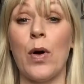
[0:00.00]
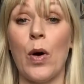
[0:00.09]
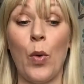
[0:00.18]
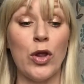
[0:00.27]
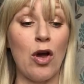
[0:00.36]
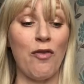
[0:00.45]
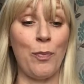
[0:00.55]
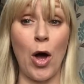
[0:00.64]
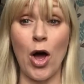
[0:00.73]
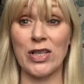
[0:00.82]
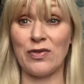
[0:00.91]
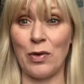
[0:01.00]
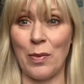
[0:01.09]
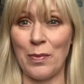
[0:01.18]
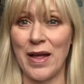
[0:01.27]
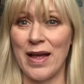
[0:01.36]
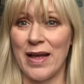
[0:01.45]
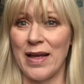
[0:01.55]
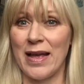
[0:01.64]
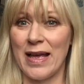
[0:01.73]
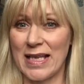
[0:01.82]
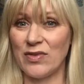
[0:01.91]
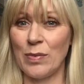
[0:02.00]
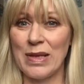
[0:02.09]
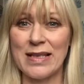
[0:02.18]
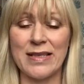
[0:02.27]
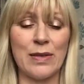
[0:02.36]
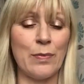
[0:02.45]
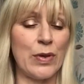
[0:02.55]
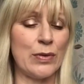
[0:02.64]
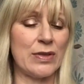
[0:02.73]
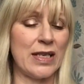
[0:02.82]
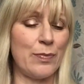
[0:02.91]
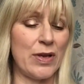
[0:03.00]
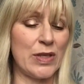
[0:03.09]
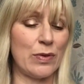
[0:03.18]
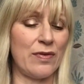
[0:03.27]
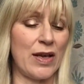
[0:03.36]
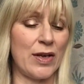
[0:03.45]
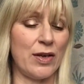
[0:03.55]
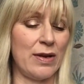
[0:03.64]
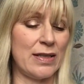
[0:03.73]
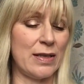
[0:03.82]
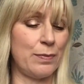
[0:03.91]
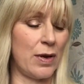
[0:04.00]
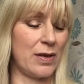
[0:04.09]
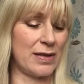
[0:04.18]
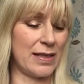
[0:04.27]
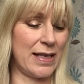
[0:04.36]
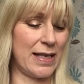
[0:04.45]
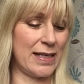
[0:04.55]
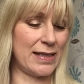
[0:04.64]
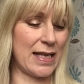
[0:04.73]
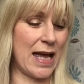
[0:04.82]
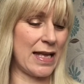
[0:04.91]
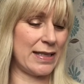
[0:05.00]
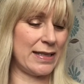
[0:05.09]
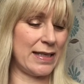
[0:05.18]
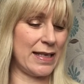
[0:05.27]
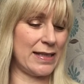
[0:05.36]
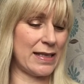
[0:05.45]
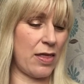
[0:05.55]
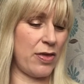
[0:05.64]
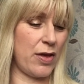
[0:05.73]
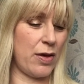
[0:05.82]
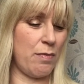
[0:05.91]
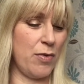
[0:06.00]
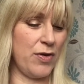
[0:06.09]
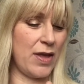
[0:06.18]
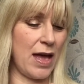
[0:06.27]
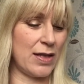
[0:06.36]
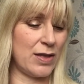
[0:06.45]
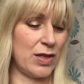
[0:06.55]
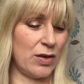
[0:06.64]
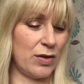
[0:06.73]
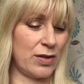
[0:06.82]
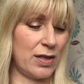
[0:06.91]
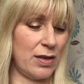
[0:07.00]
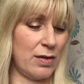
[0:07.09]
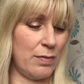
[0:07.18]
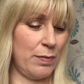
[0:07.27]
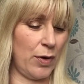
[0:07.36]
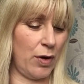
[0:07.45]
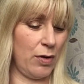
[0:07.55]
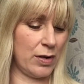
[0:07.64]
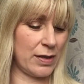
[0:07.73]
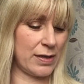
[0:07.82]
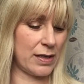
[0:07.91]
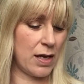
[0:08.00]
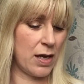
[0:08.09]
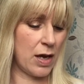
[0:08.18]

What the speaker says: one-off box from, it is from Latest in Beauty, but it's one of their curated boxes, and it is the mother and daughter box,